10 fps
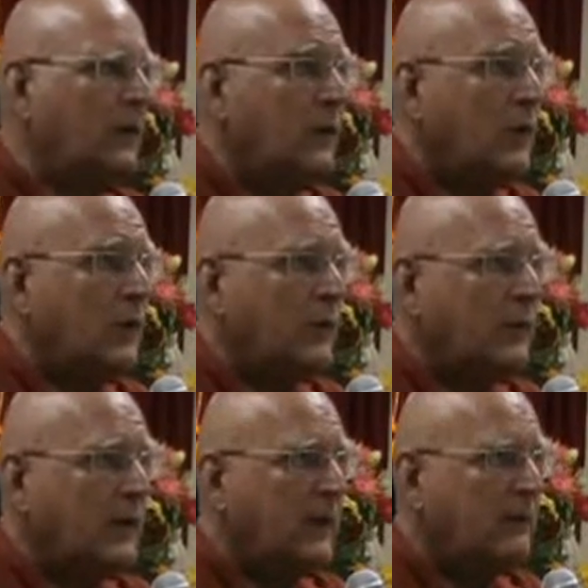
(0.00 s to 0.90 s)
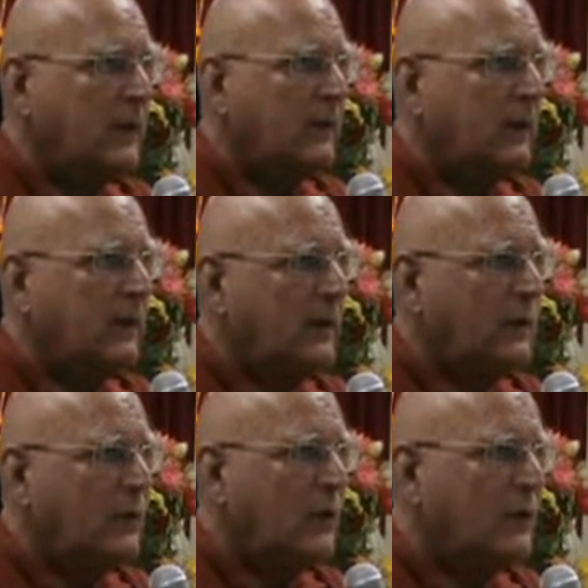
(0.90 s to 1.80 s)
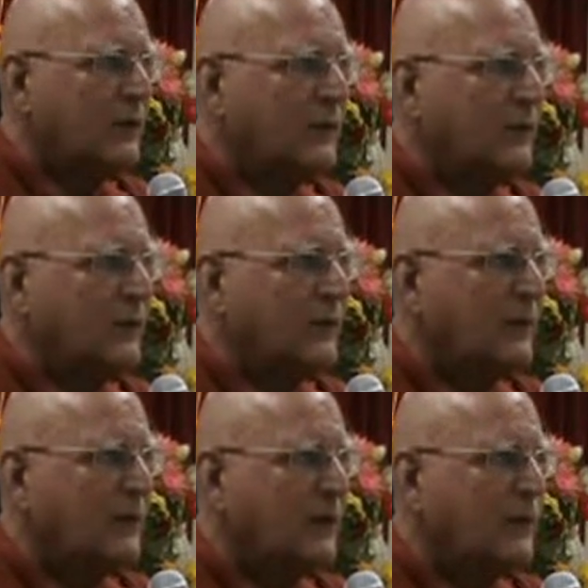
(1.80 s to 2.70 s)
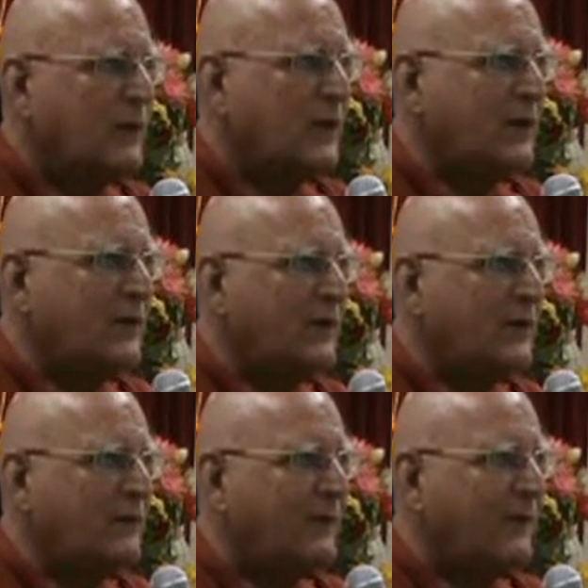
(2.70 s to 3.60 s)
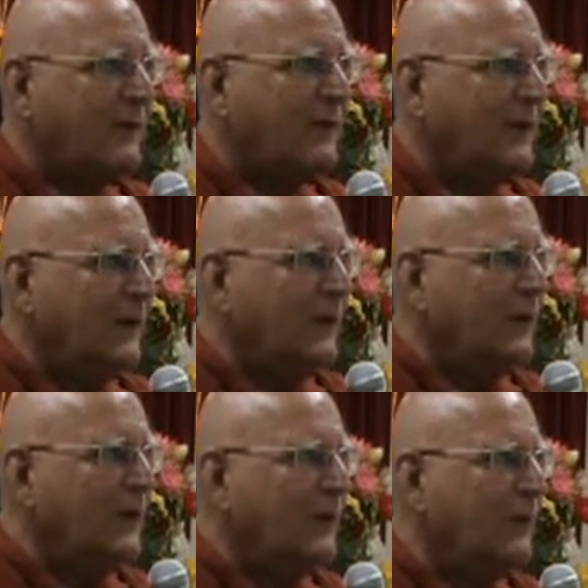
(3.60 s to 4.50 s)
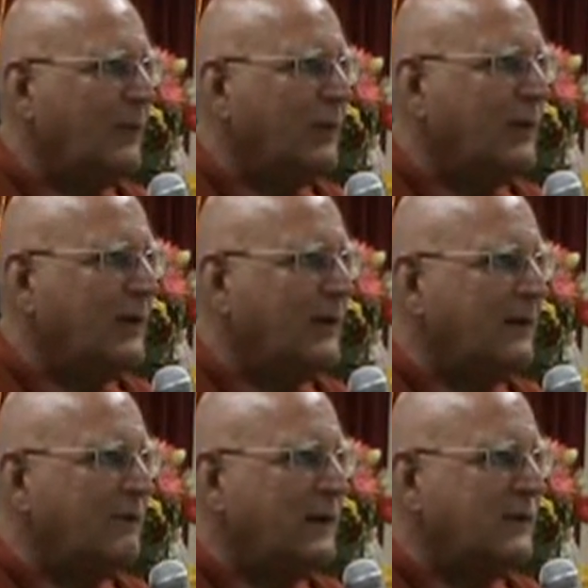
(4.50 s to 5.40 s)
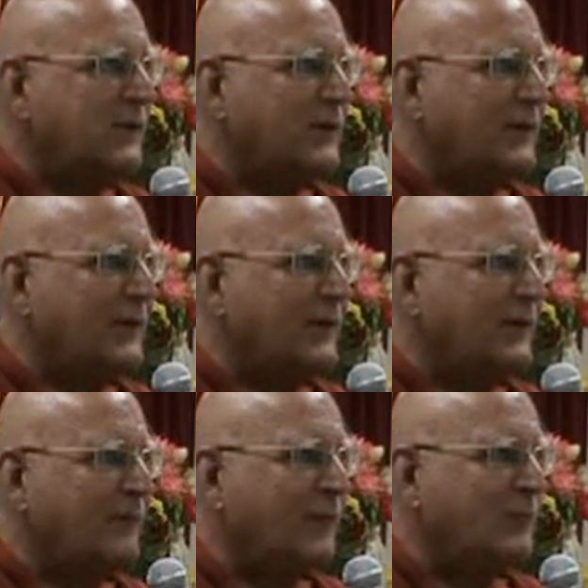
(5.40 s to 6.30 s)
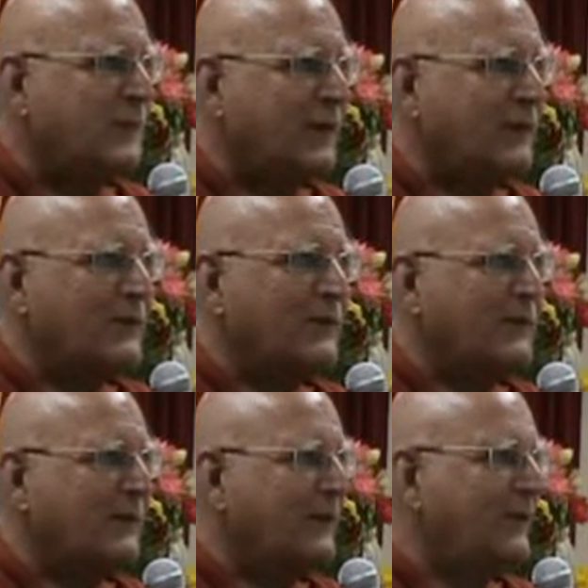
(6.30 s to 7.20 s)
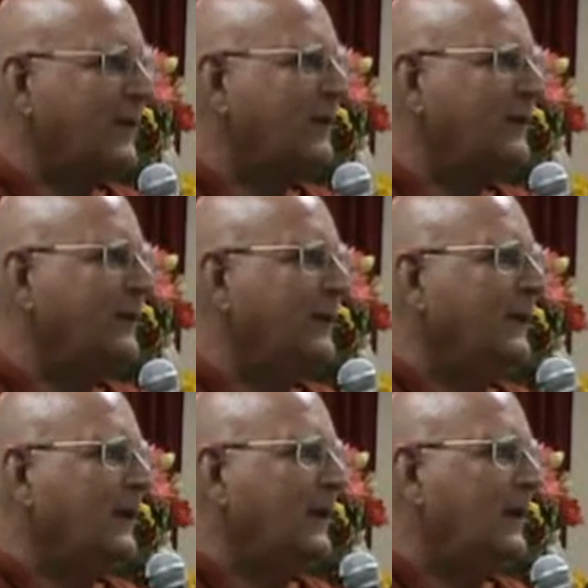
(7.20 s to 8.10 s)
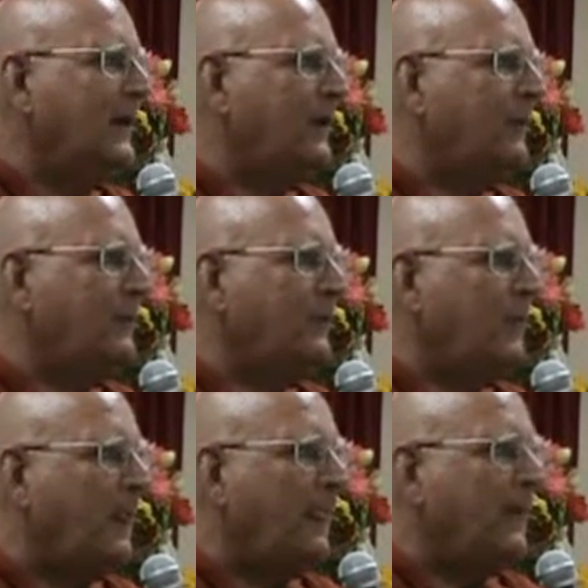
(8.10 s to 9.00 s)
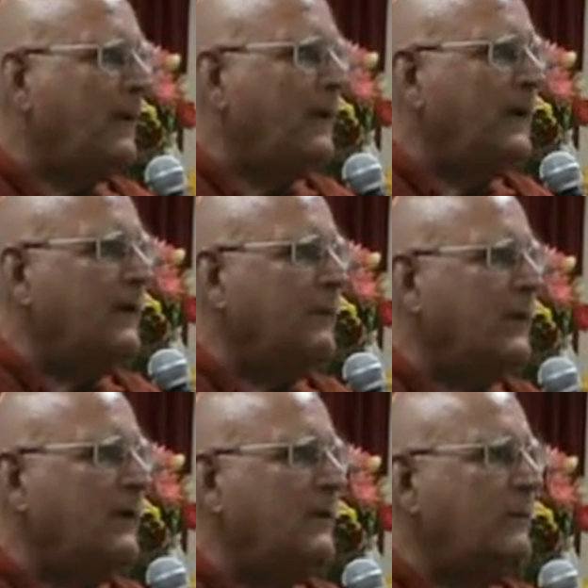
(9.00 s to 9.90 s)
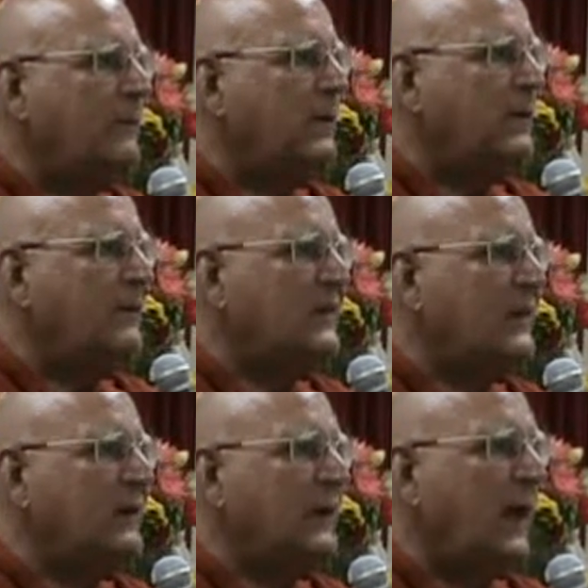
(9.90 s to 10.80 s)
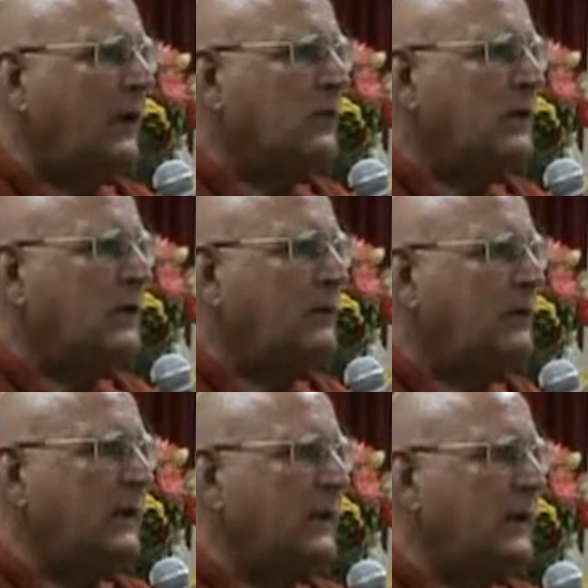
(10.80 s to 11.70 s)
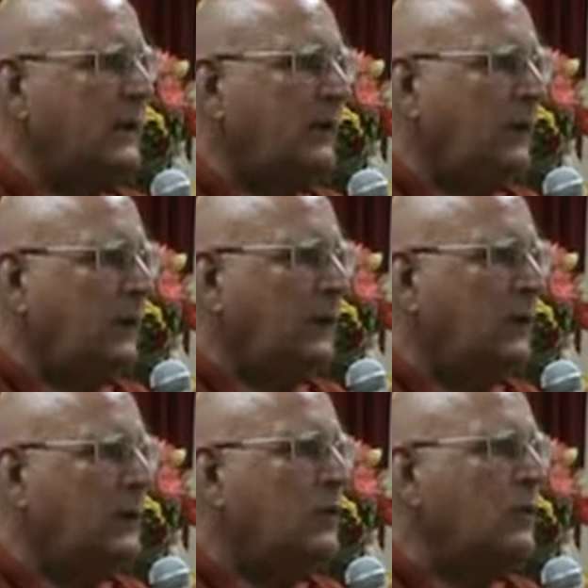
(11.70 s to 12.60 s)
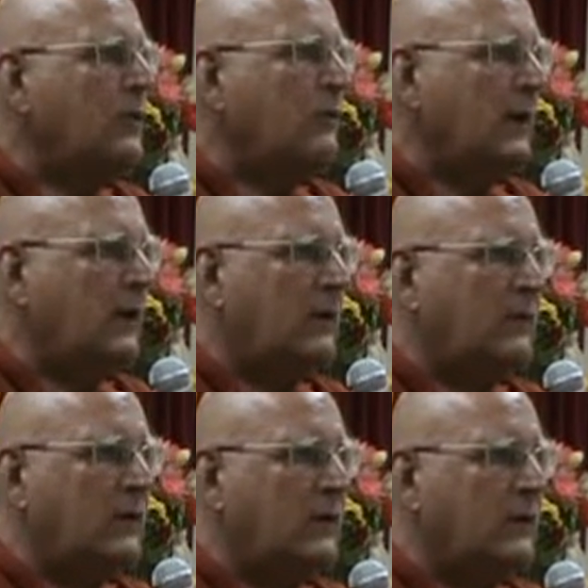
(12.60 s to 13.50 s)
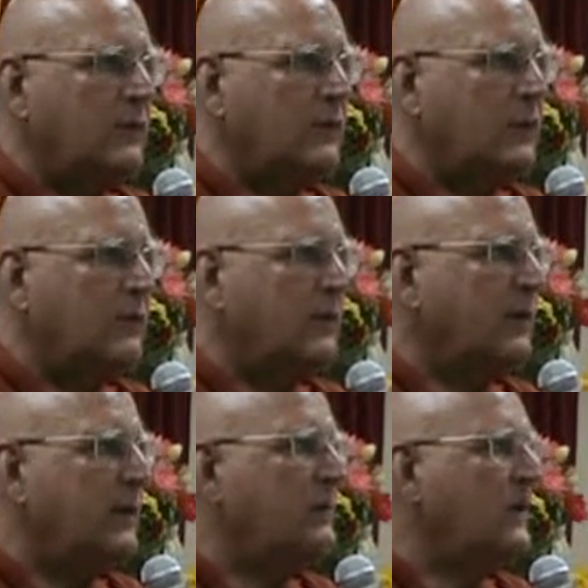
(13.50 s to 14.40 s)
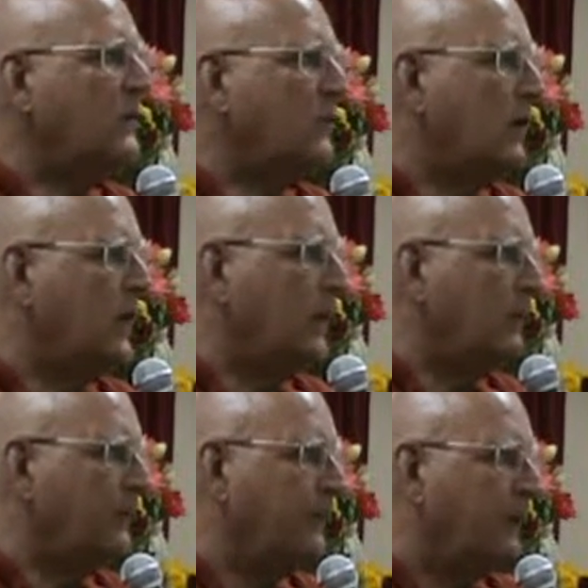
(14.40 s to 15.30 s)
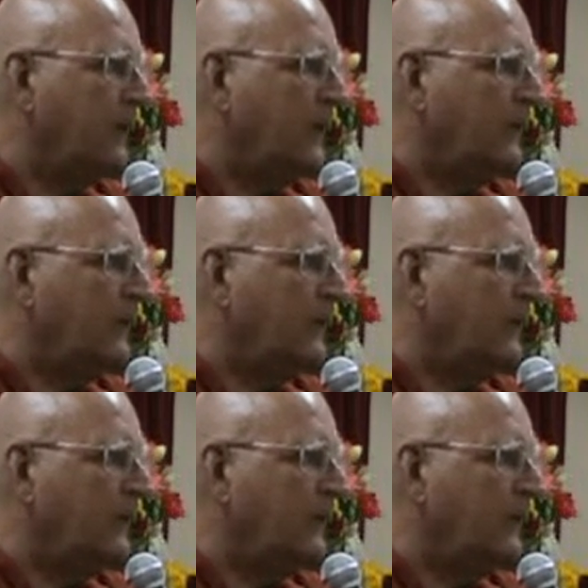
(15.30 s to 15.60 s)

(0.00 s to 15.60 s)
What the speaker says: Or a dog for that matter. Well, these dogs are also sometimes treated as if they are, beauty pageant objects, but still. But Buddha said, actually speaking, the human realm is considered to be the best realm.